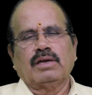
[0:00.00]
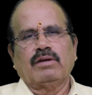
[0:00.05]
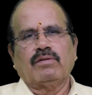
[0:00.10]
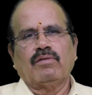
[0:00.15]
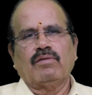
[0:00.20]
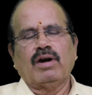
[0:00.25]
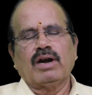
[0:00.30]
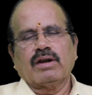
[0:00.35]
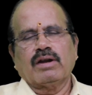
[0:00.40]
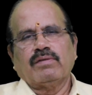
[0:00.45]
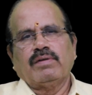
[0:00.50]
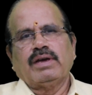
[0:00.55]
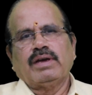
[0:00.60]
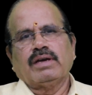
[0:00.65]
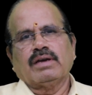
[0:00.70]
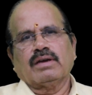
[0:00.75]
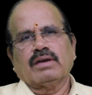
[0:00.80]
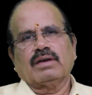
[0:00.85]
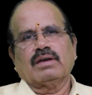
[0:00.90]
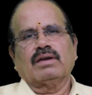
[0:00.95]
In what
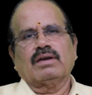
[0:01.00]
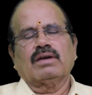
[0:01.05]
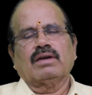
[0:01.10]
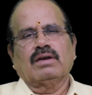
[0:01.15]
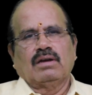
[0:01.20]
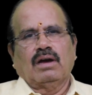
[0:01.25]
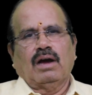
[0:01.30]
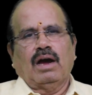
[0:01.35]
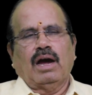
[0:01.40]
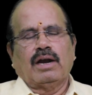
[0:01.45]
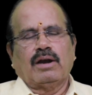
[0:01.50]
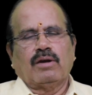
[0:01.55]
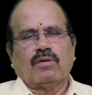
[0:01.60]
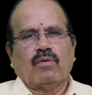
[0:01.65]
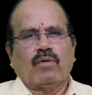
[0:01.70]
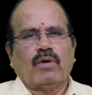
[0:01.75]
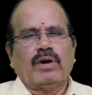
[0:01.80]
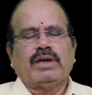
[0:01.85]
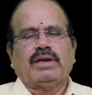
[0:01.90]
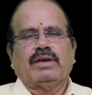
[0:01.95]
way
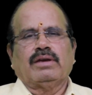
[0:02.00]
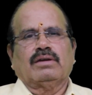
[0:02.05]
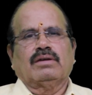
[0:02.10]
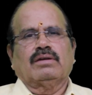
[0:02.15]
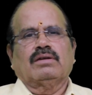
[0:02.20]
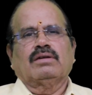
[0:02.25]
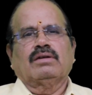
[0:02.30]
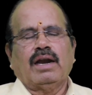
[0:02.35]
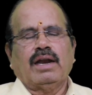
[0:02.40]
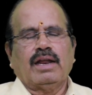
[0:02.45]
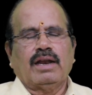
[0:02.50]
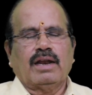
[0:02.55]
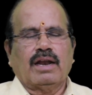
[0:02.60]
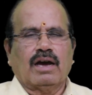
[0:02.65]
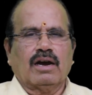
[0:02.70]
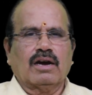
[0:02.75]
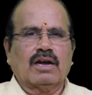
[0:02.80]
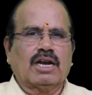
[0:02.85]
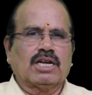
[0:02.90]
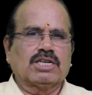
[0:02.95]
and why Annai
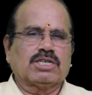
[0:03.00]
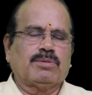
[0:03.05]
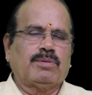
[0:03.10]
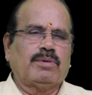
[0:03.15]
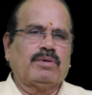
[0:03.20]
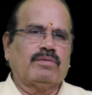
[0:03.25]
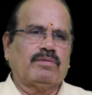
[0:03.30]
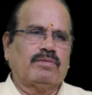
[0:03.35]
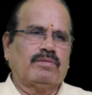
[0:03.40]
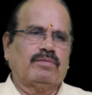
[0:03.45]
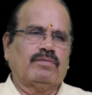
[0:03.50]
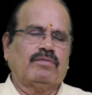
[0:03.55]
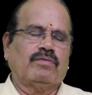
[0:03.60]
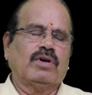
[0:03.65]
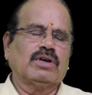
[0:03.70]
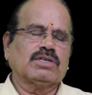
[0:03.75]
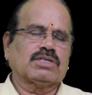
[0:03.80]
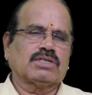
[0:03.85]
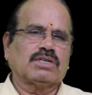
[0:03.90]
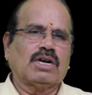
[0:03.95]
Nagalakshmi
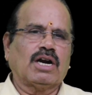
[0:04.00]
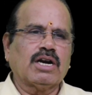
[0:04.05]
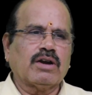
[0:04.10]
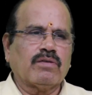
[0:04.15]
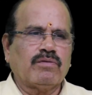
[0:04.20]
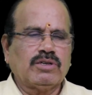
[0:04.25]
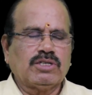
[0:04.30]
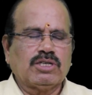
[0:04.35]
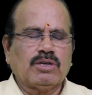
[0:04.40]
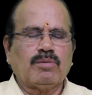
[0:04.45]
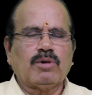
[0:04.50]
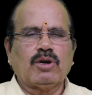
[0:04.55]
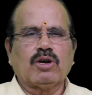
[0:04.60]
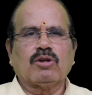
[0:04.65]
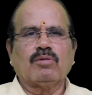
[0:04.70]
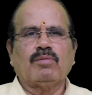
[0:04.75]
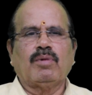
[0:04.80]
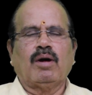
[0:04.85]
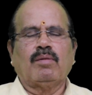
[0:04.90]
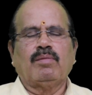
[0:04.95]
was not visible
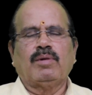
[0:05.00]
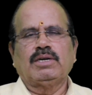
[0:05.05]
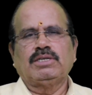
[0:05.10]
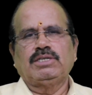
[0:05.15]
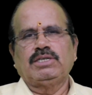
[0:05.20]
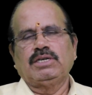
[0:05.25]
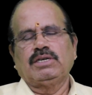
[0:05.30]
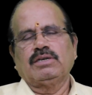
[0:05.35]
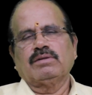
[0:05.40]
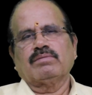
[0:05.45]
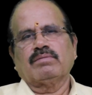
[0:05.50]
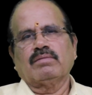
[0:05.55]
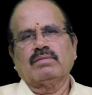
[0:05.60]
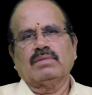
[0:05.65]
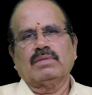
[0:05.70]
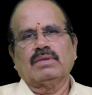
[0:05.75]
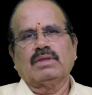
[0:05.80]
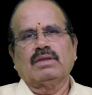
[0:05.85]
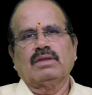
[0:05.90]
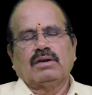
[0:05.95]
to Babaji
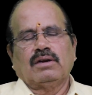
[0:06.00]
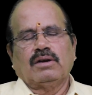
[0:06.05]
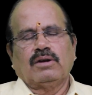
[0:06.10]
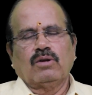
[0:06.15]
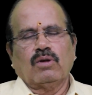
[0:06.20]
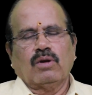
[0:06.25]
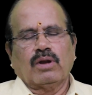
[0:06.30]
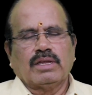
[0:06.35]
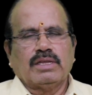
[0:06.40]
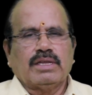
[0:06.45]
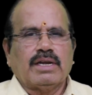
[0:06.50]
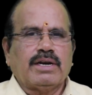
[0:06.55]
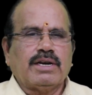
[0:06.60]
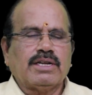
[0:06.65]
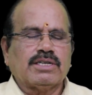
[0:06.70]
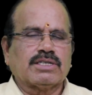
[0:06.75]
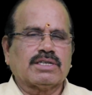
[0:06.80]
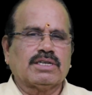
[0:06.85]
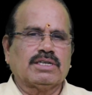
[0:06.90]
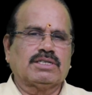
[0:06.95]
during the
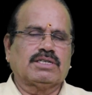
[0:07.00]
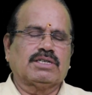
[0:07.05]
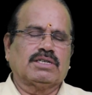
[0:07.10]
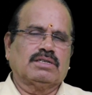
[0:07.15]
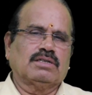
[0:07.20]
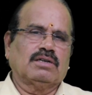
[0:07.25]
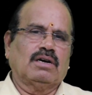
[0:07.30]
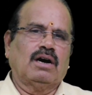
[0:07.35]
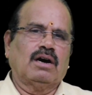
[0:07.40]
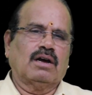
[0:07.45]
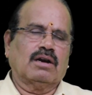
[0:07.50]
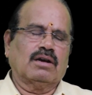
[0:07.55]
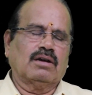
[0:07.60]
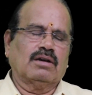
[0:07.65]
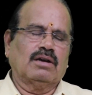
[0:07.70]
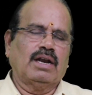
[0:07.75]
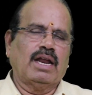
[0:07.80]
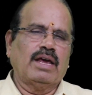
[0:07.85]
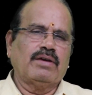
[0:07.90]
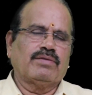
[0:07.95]
discussion or
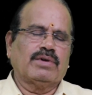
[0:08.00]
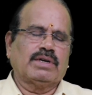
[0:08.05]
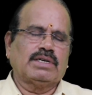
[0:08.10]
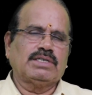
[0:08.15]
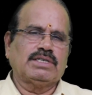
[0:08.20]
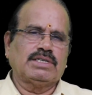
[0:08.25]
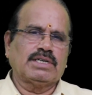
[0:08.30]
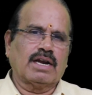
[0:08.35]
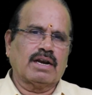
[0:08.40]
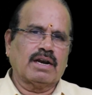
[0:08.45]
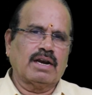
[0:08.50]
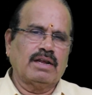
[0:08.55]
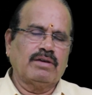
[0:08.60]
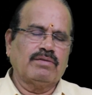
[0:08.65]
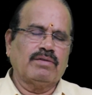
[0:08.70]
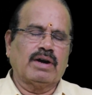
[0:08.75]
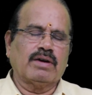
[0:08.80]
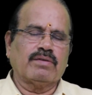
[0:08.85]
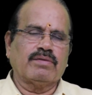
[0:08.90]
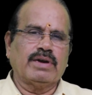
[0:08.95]
life and
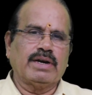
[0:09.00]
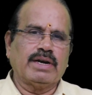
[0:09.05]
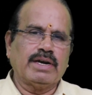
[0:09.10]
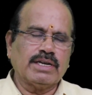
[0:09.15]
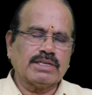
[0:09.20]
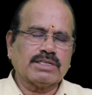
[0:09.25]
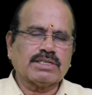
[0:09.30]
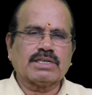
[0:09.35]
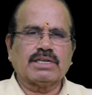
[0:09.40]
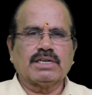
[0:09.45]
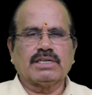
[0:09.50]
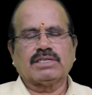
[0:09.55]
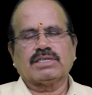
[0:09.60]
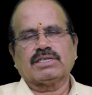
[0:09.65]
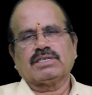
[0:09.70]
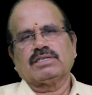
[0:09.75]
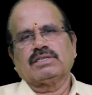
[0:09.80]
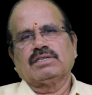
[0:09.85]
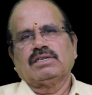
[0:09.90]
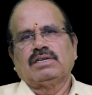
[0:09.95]
journey what we
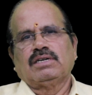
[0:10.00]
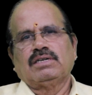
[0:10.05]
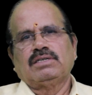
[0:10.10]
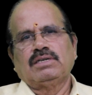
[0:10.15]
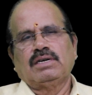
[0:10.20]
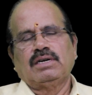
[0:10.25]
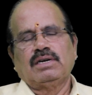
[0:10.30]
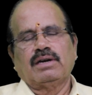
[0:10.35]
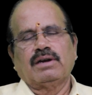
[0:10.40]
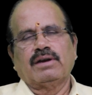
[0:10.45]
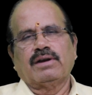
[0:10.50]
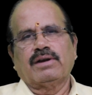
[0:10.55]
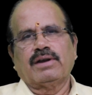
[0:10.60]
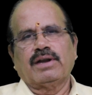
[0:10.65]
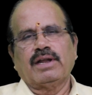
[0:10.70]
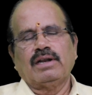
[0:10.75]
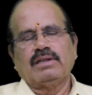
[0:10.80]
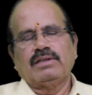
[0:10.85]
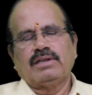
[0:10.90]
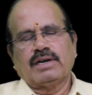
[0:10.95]
discussed
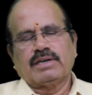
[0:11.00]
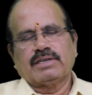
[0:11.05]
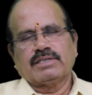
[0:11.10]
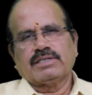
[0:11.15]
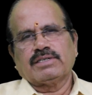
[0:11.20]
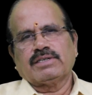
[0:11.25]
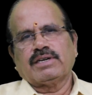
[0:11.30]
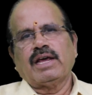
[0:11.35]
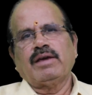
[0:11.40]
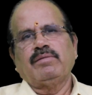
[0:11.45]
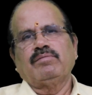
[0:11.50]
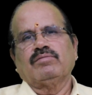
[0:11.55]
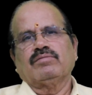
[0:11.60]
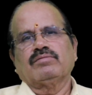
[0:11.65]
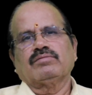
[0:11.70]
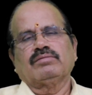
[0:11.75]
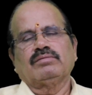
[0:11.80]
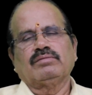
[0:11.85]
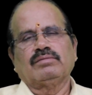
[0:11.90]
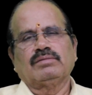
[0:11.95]
till that time?